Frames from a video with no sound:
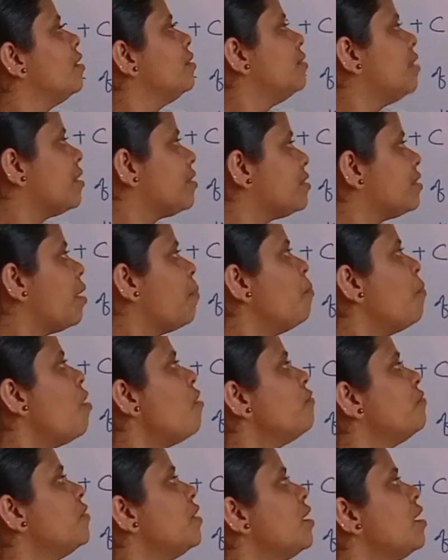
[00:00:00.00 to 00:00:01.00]
The sum
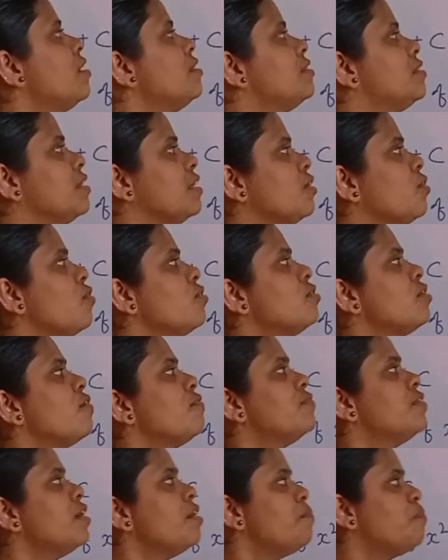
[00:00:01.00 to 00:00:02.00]
of the zeros
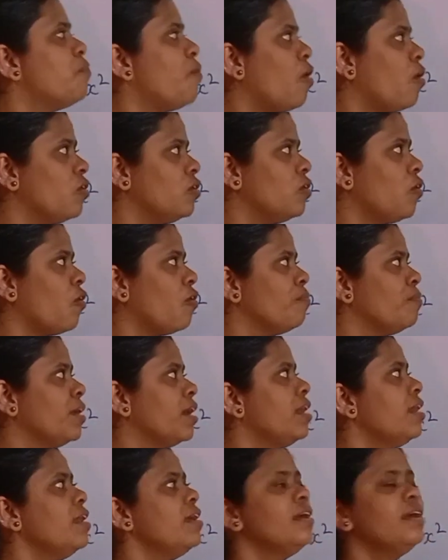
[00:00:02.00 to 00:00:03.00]
of the
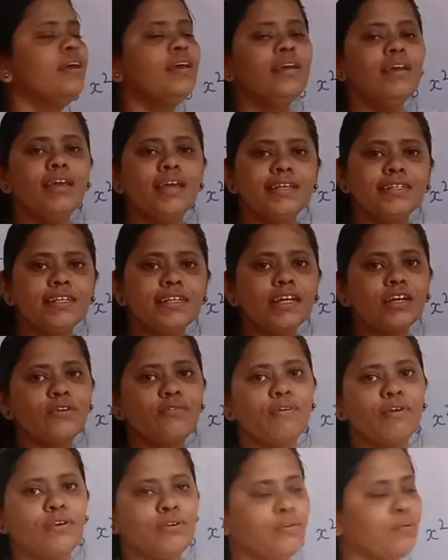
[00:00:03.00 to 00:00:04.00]
polynomial is
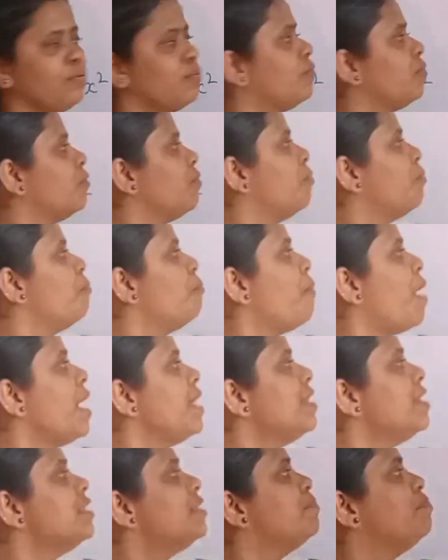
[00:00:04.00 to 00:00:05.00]
equal to
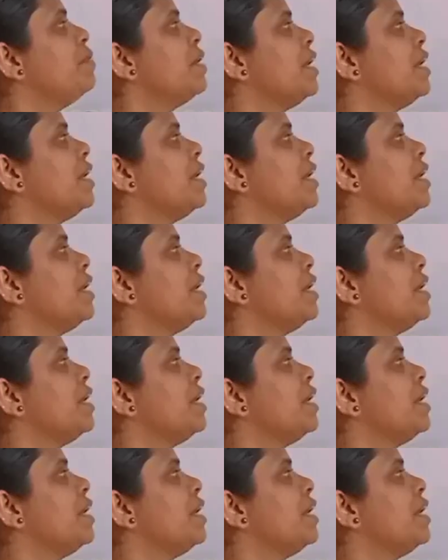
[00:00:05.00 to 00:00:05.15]
minus